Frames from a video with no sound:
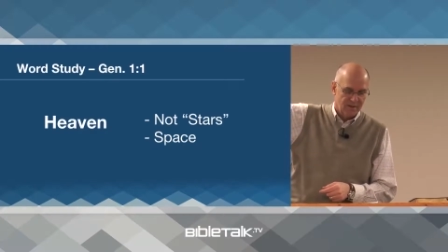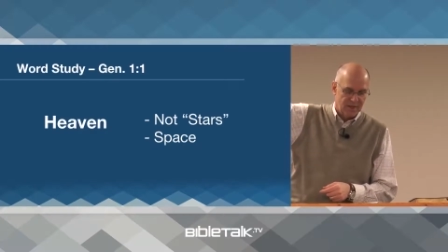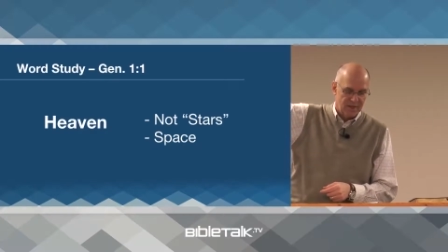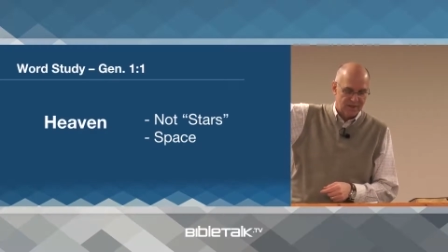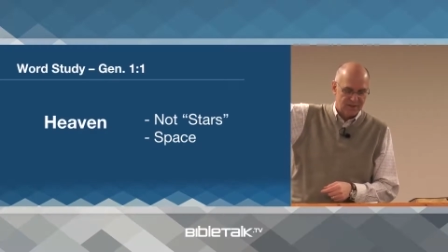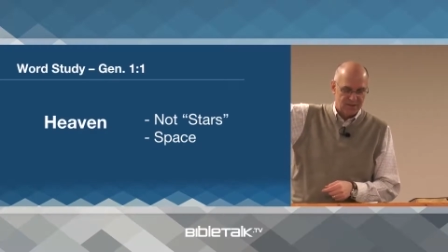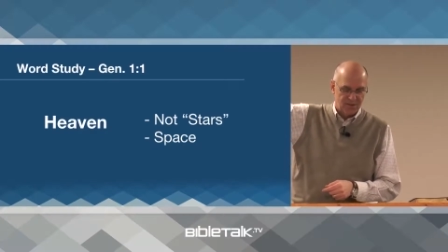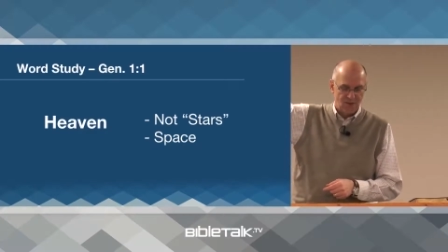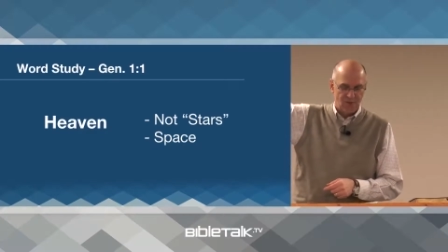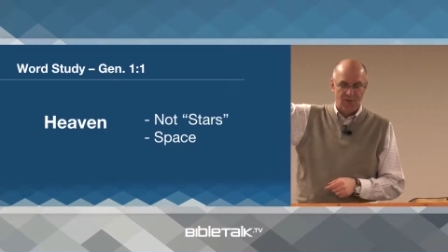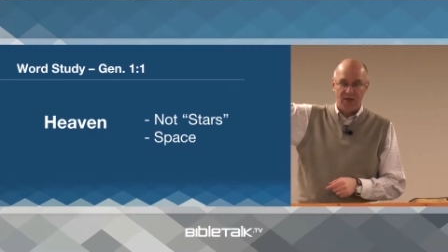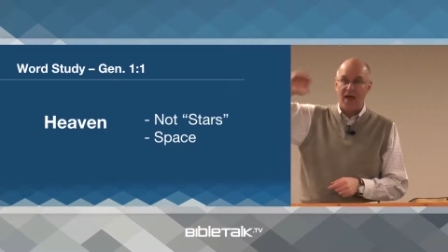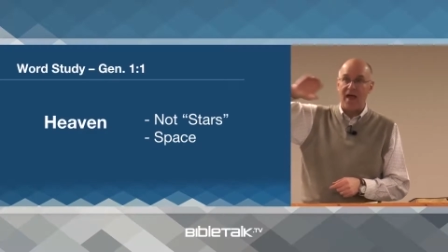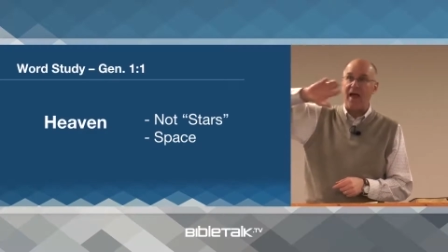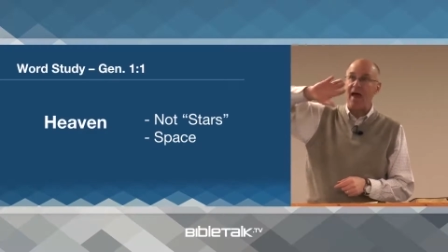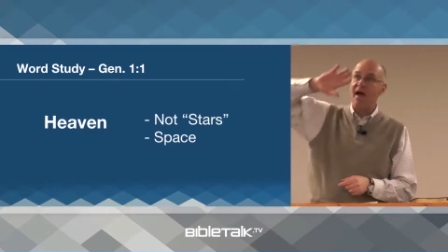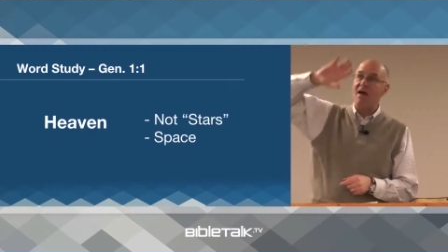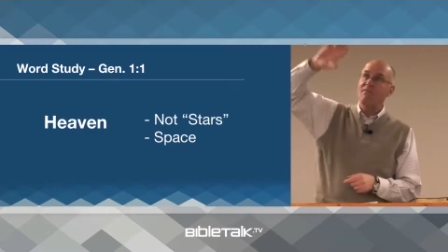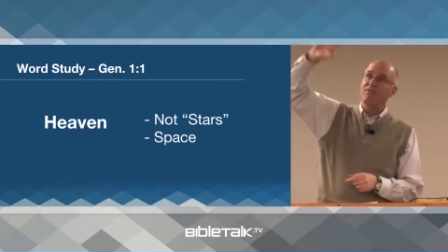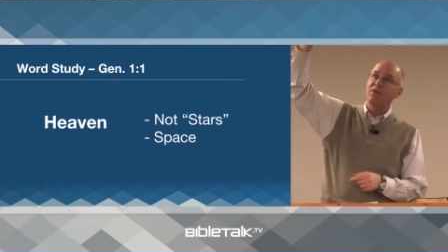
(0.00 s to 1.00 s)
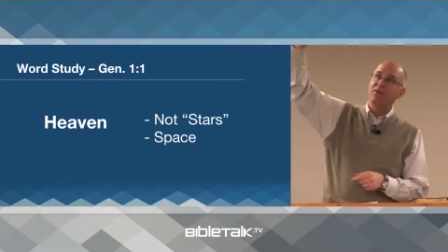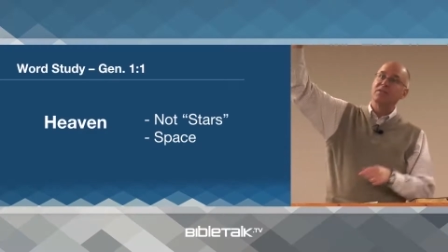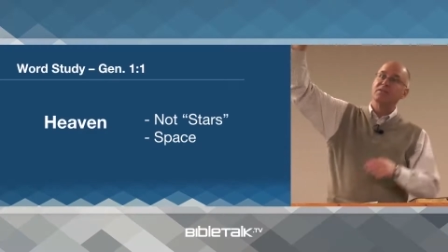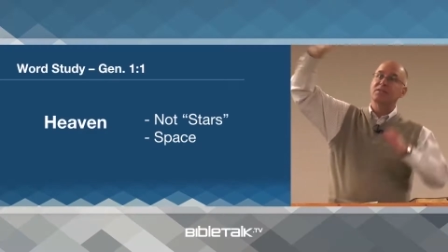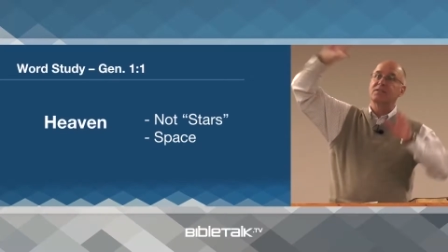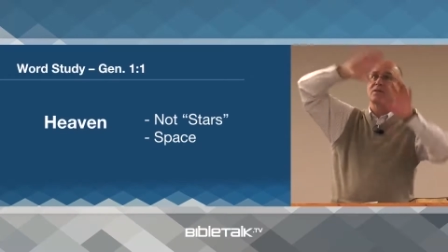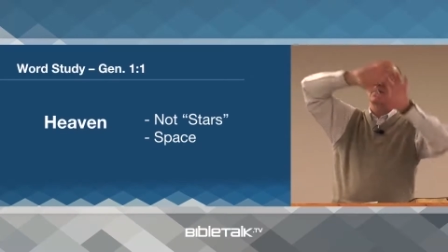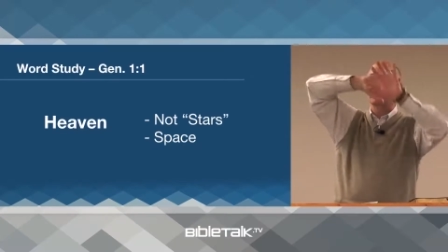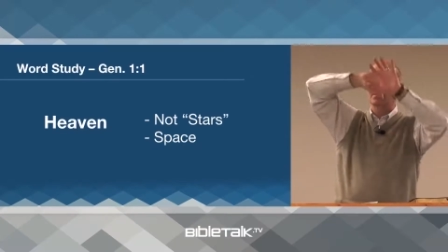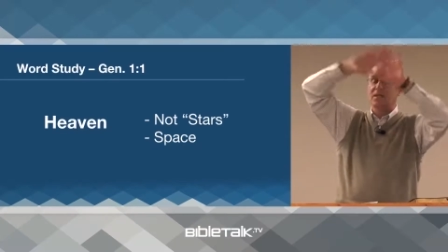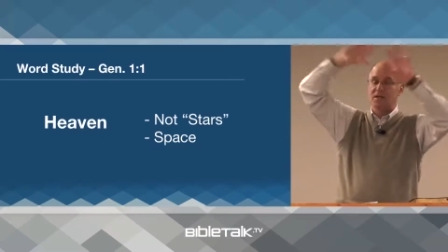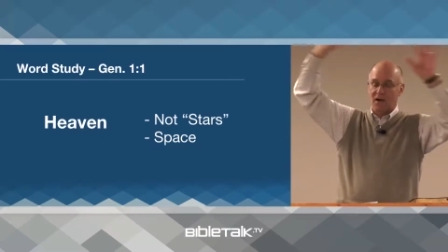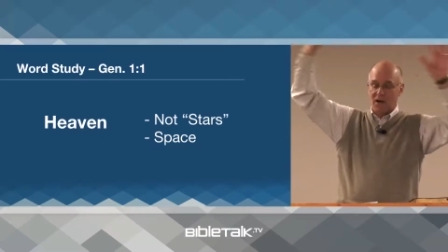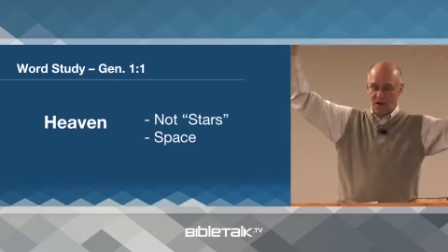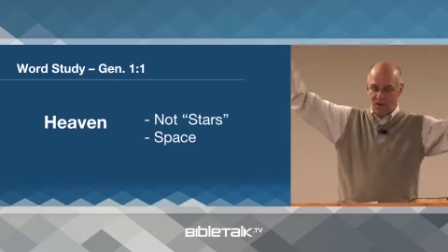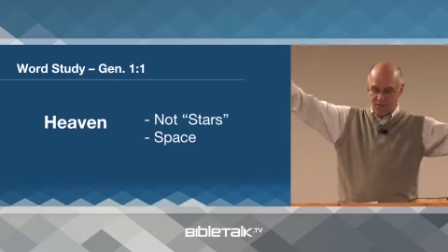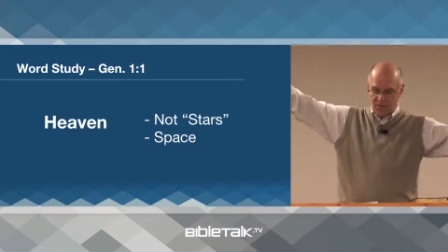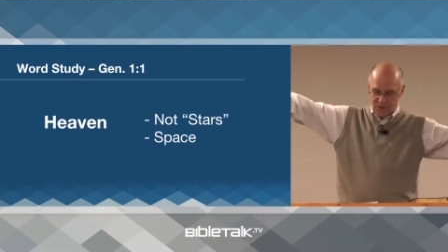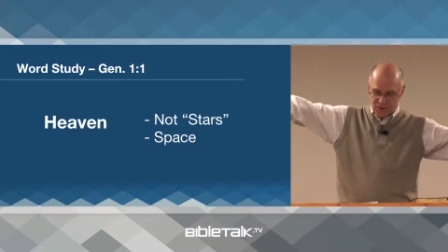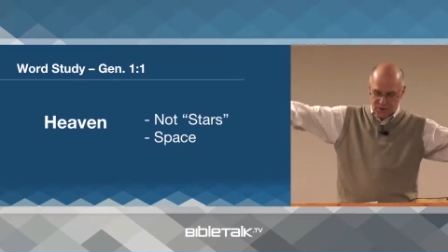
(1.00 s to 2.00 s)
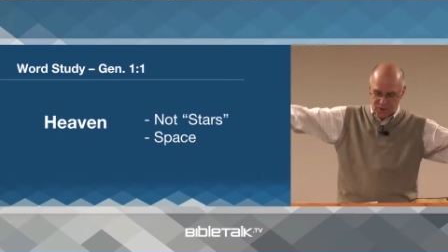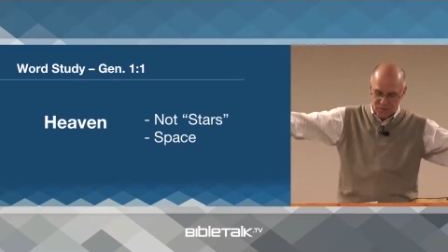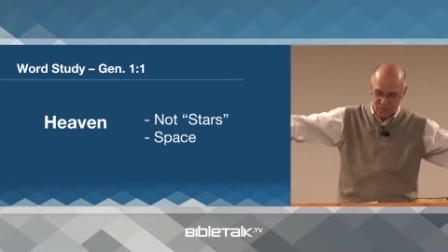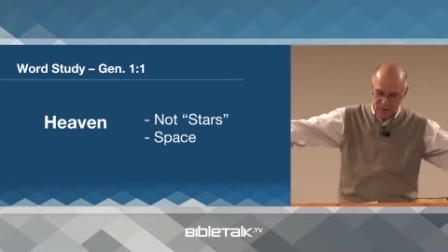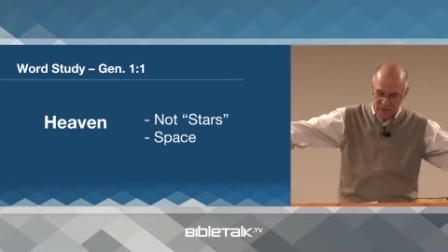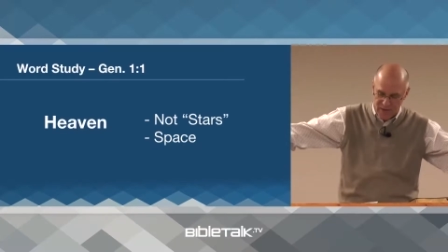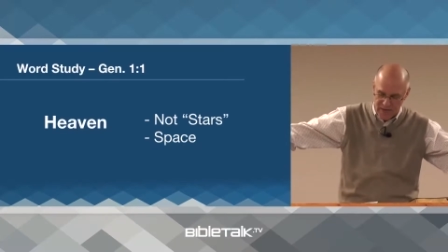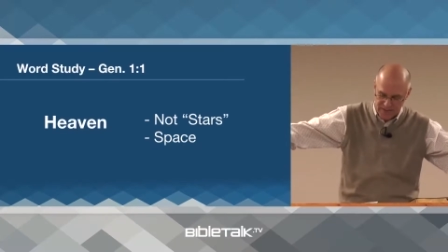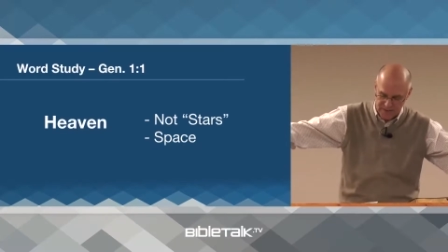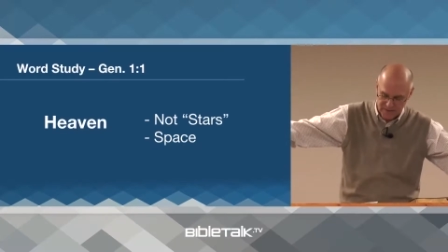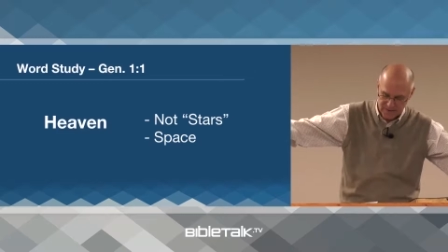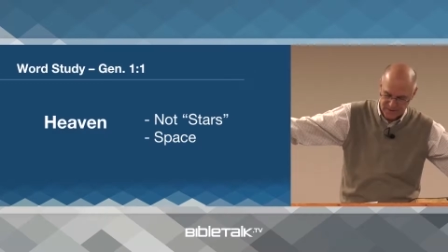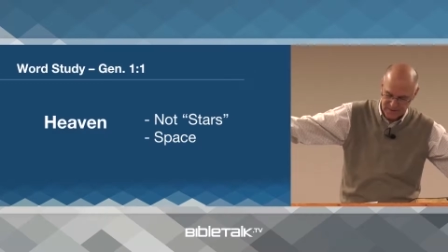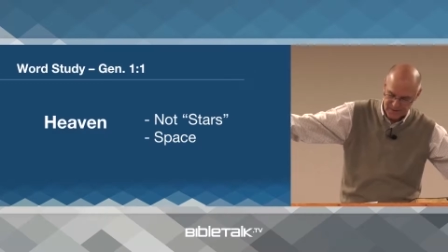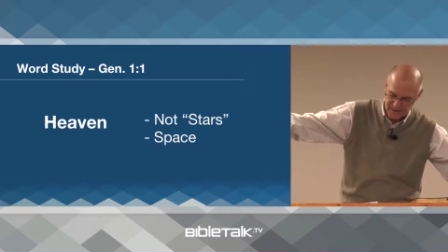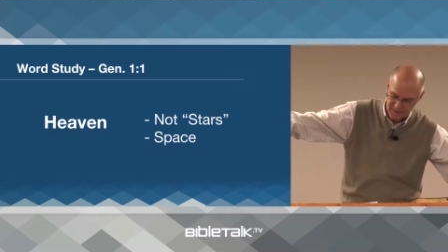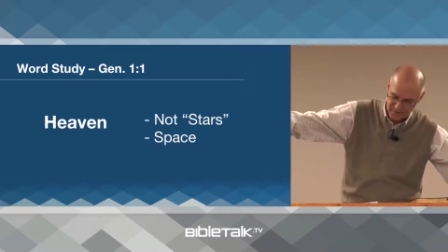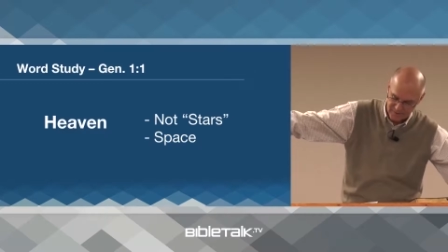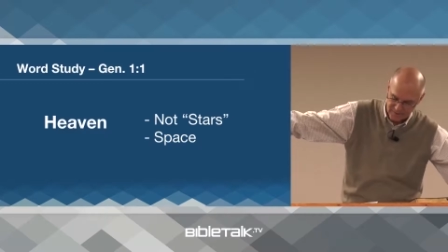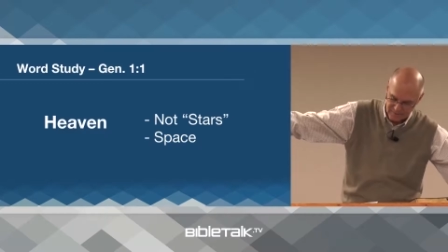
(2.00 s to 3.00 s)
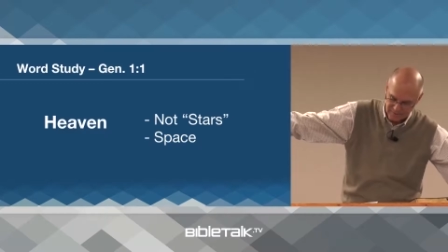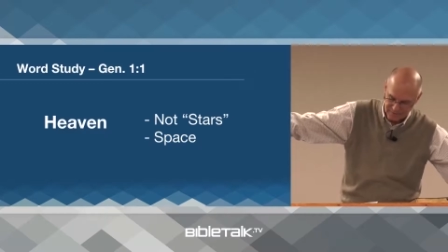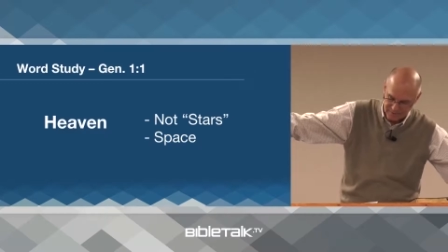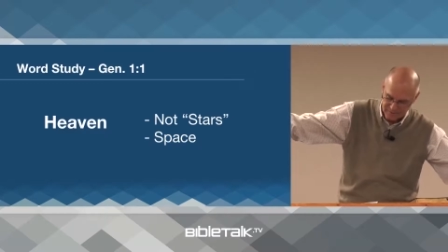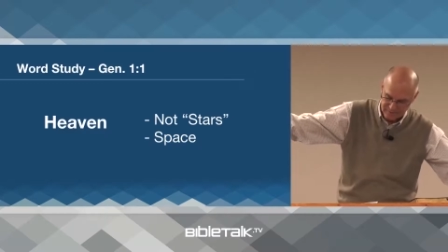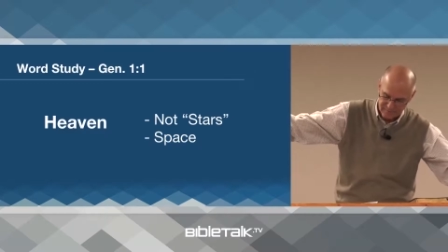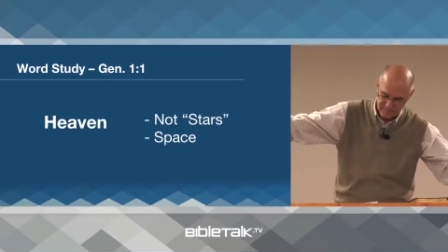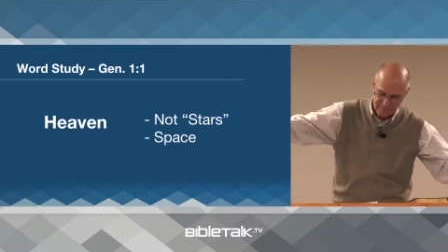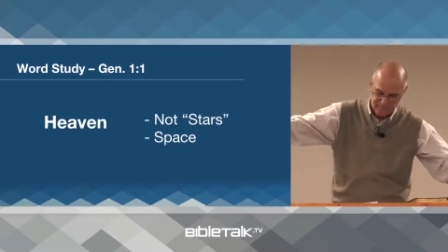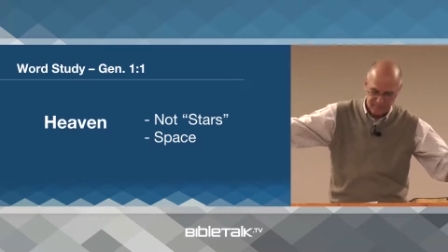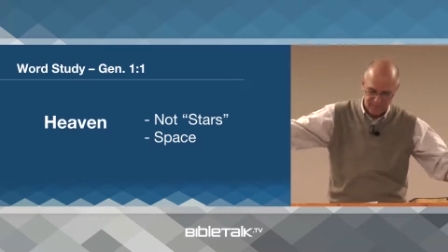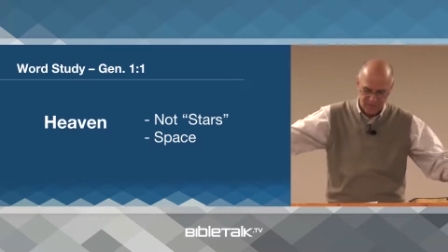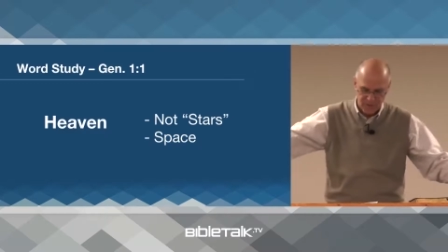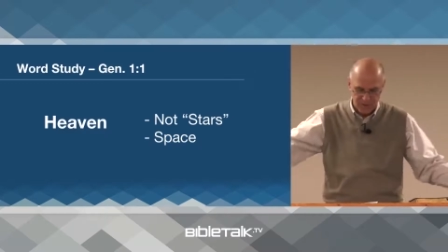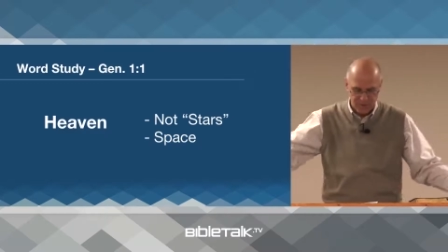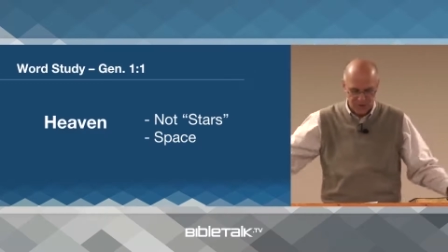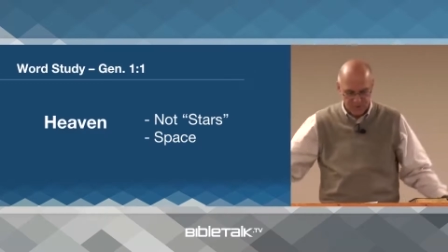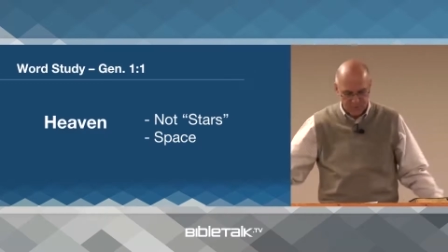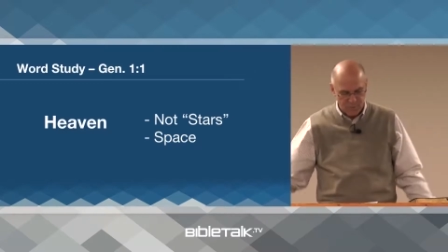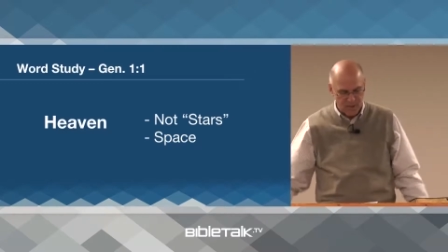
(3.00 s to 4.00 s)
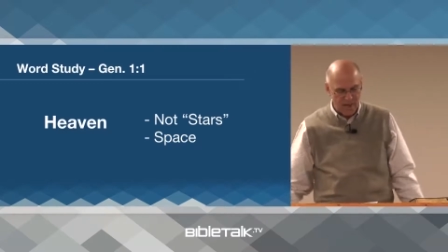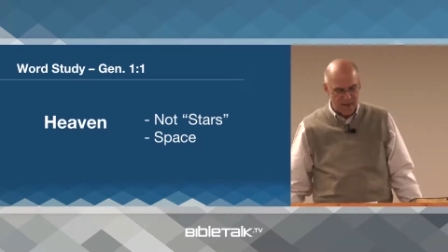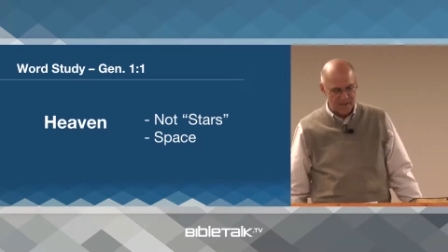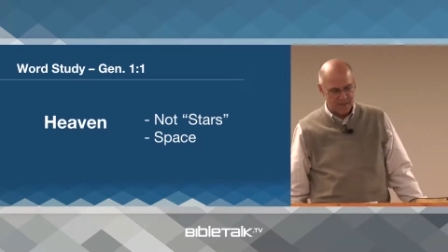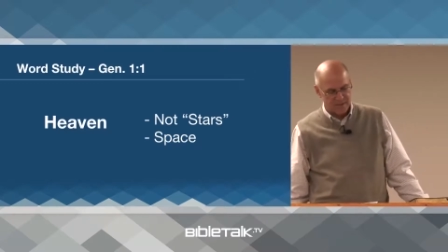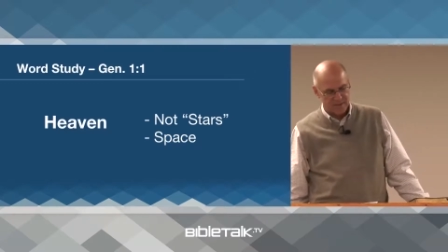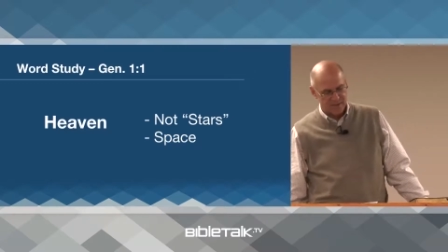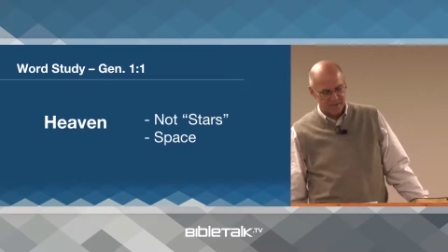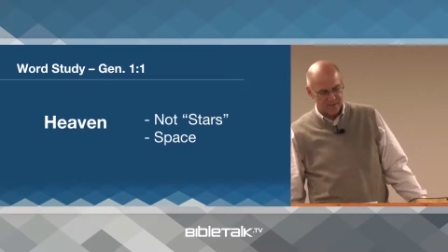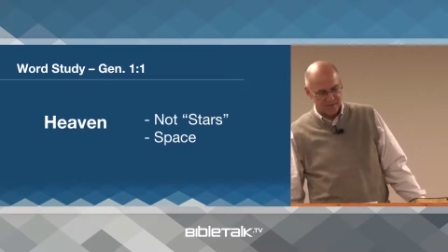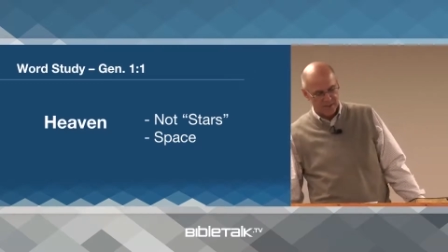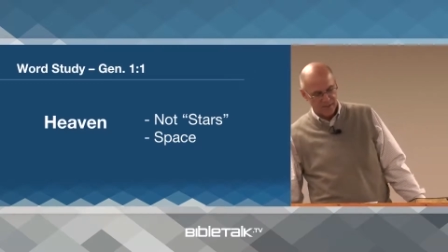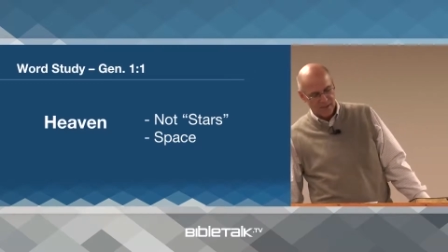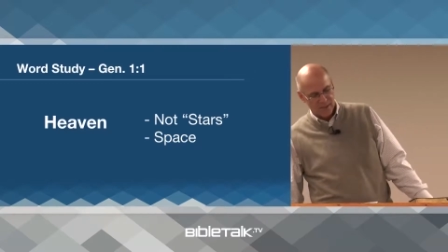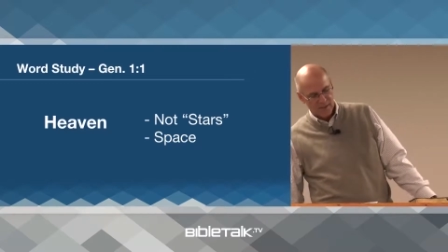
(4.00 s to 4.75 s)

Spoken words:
And so the heavens are the space, the space.